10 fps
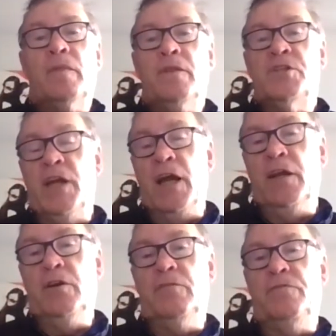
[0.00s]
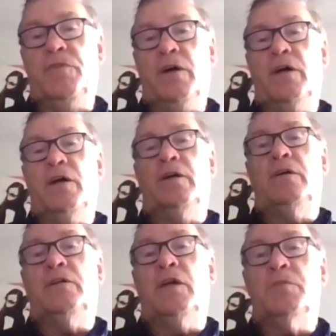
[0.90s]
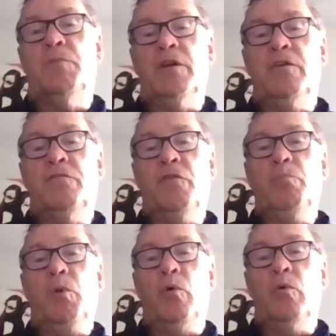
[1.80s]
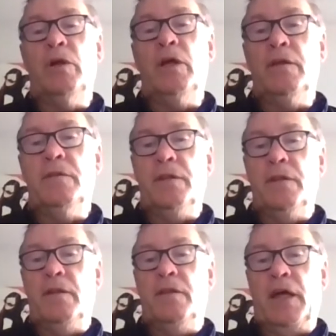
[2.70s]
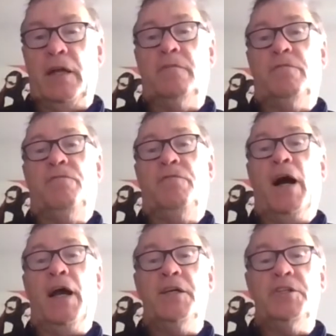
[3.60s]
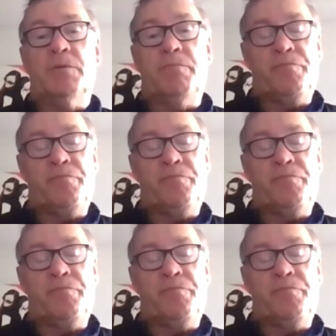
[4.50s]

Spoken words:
the standard of Tasmanian football in that phase.